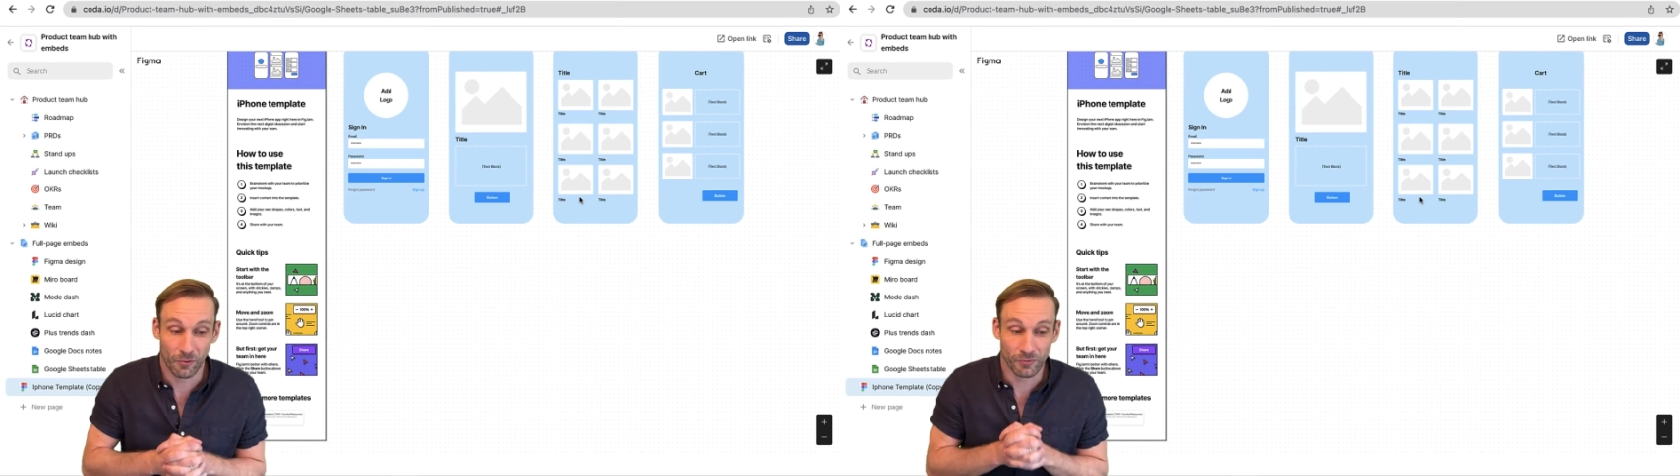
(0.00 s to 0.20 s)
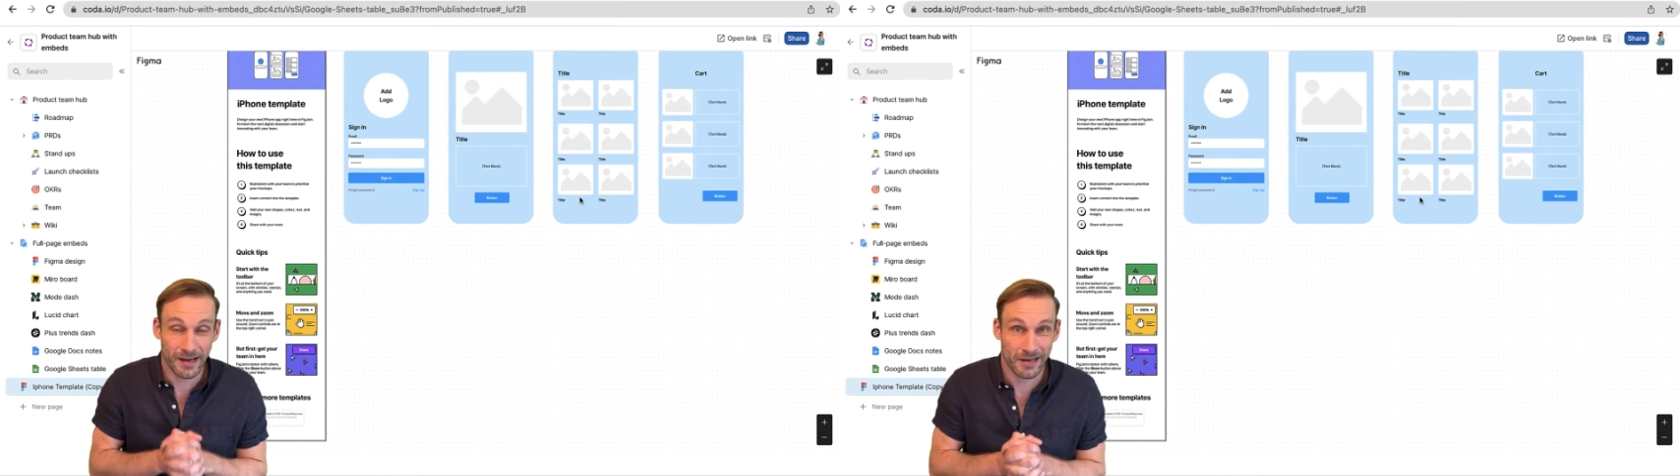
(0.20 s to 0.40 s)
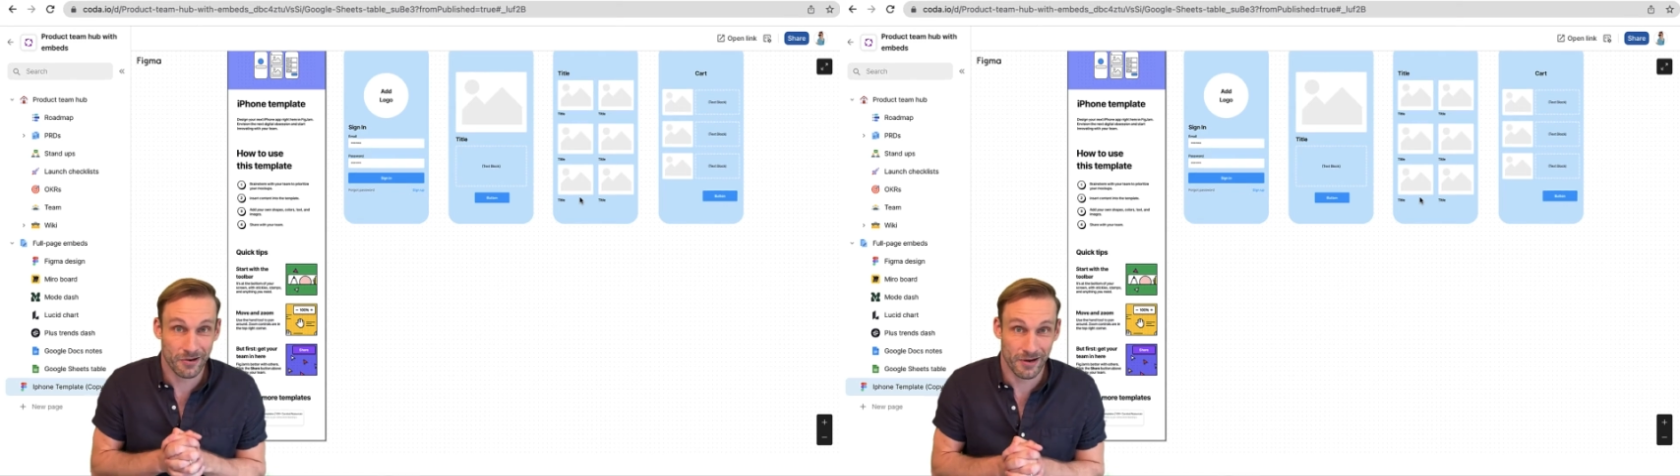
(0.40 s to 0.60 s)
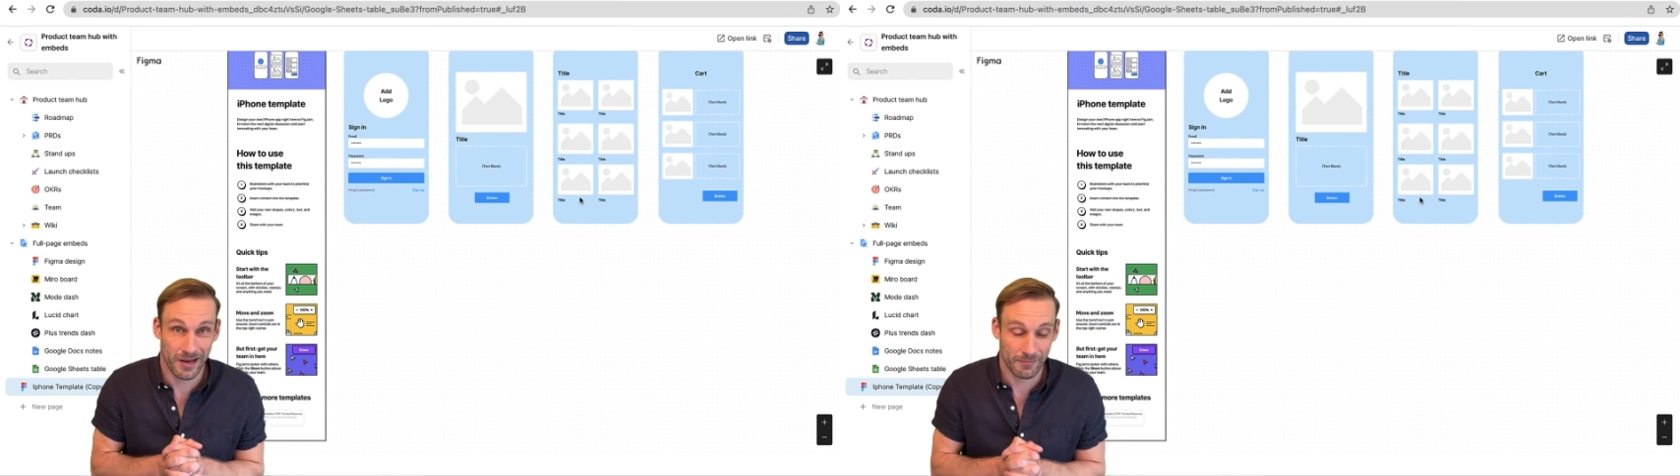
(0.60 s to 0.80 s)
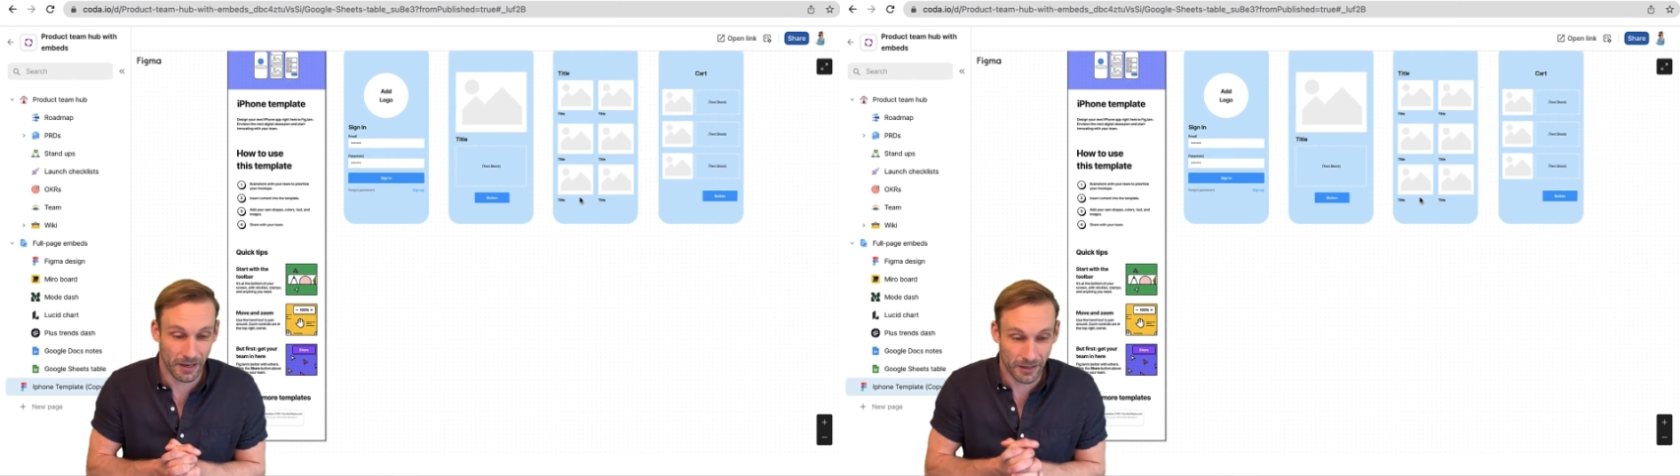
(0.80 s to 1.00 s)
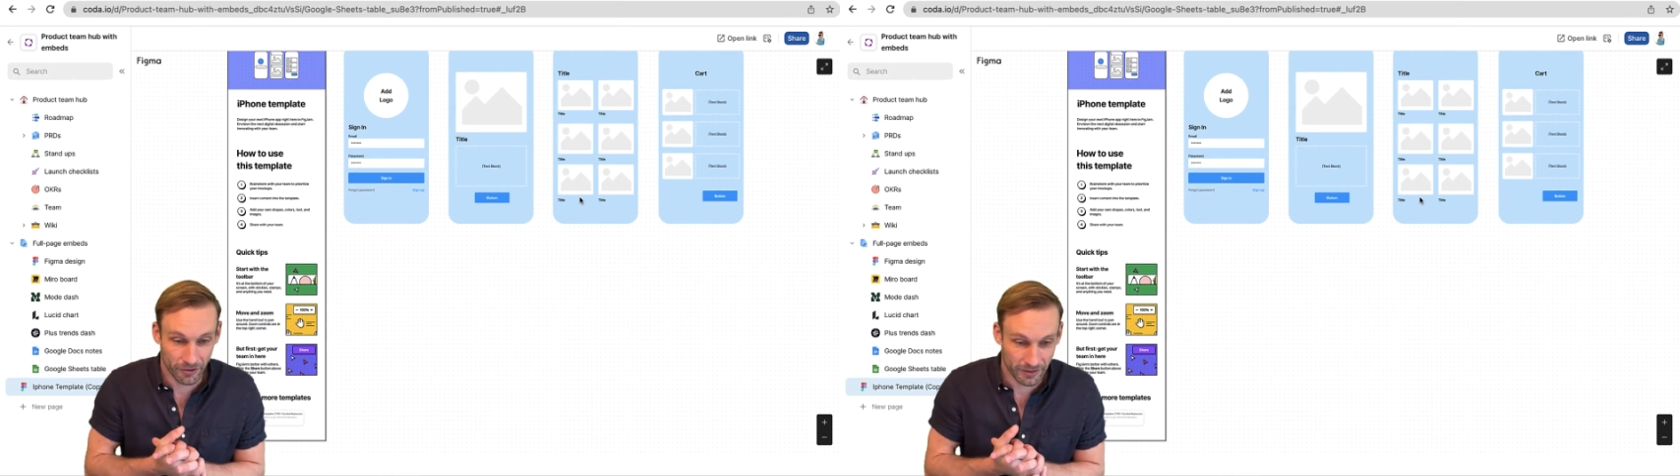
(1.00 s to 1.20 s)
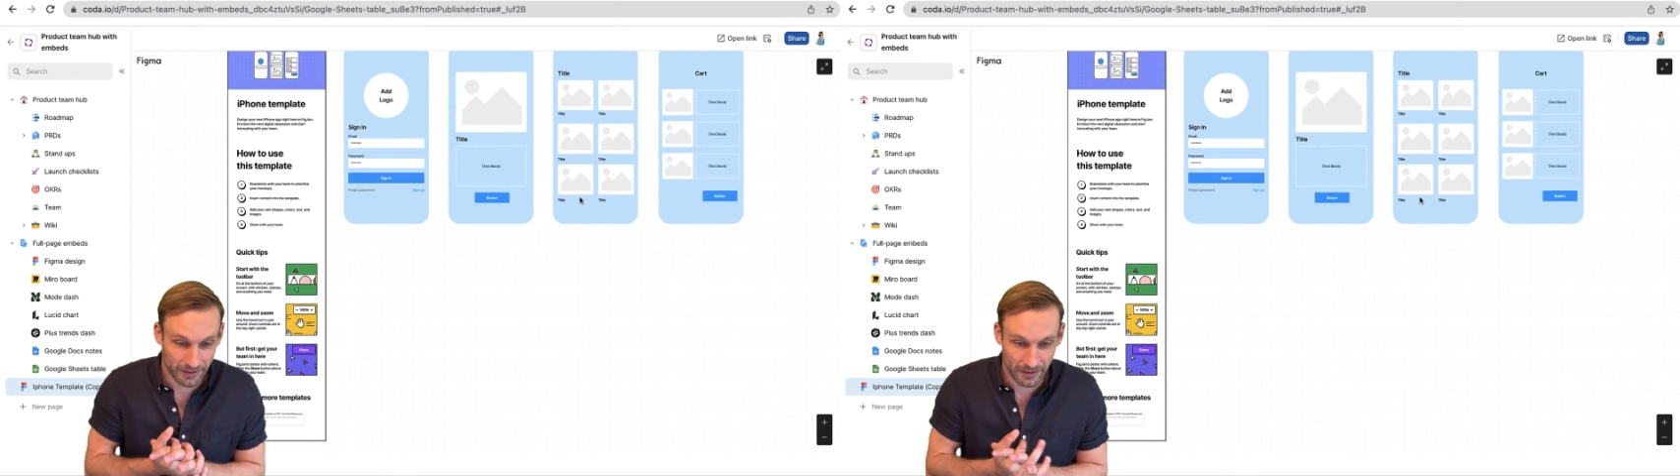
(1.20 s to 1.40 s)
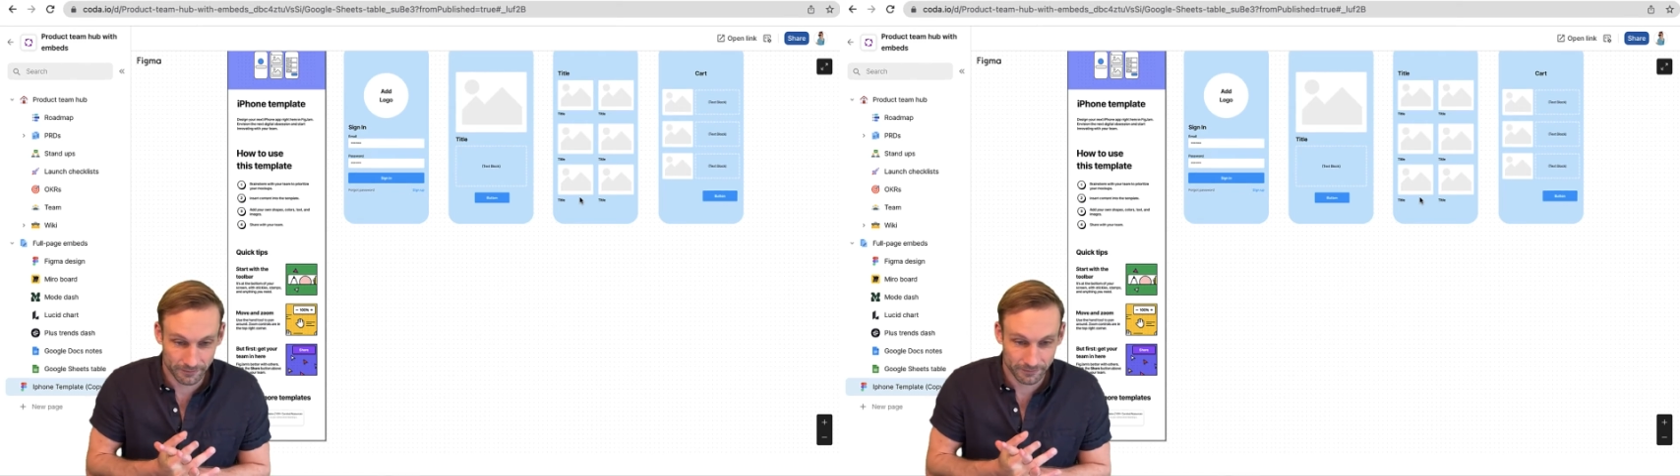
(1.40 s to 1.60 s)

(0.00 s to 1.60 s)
right here in my Coda doc.